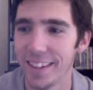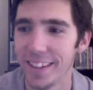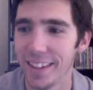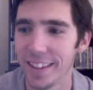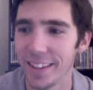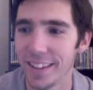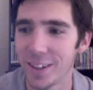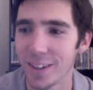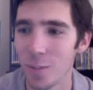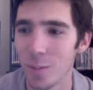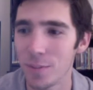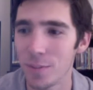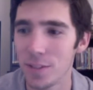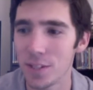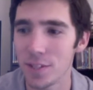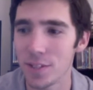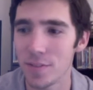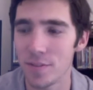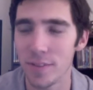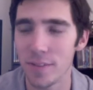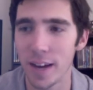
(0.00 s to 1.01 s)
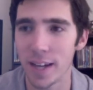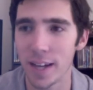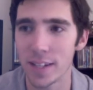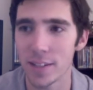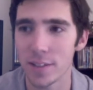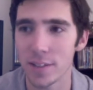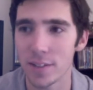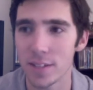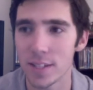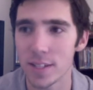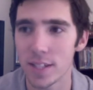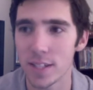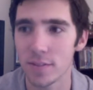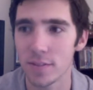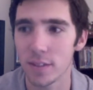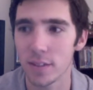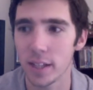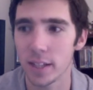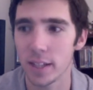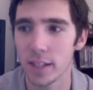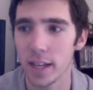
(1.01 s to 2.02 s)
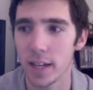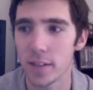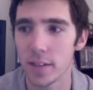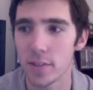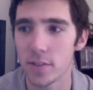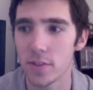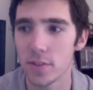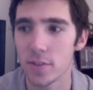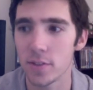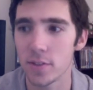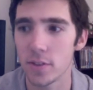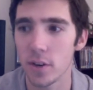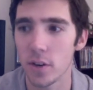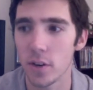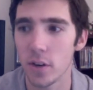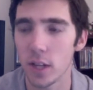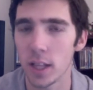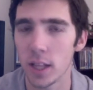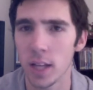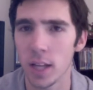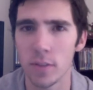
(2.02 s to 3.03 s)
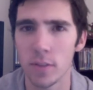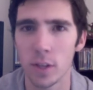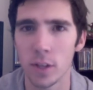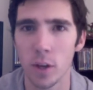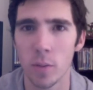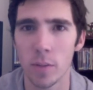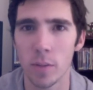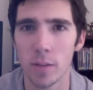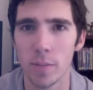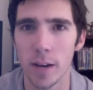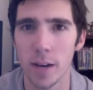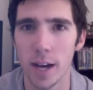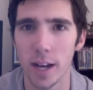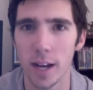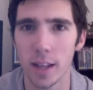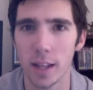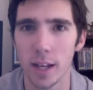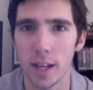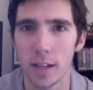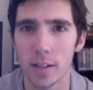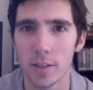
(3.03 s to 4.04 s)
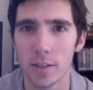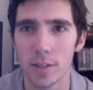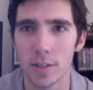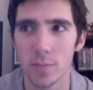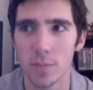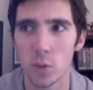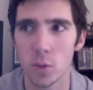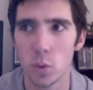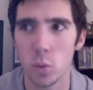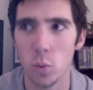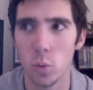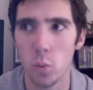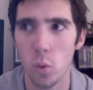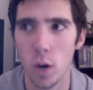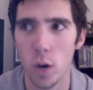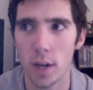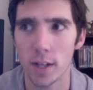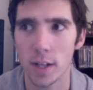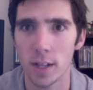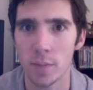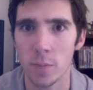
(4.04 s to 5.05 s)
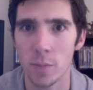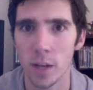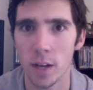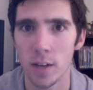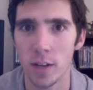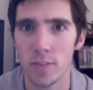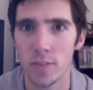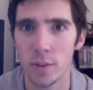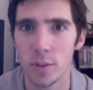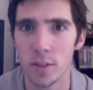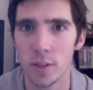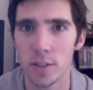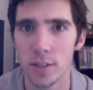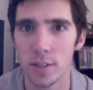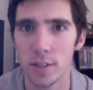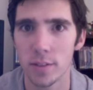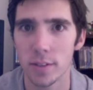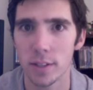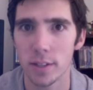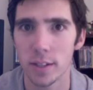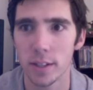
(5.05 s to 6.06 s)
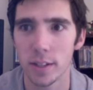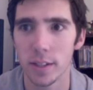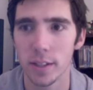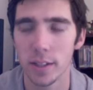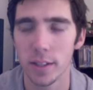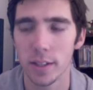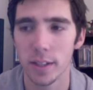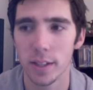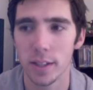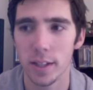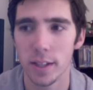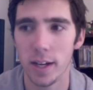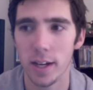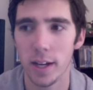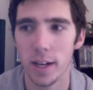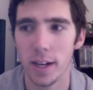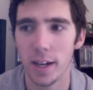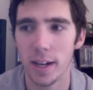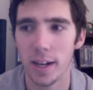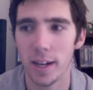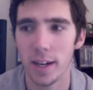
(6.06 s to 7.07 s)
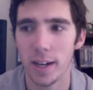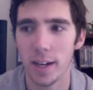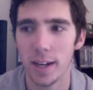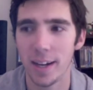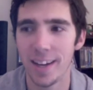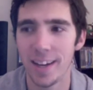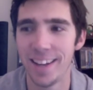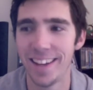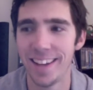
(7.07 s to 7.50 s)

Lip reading: the competition factor and stuff like that. So I'd love to go and be a part of that because I'm quite a competitive person. But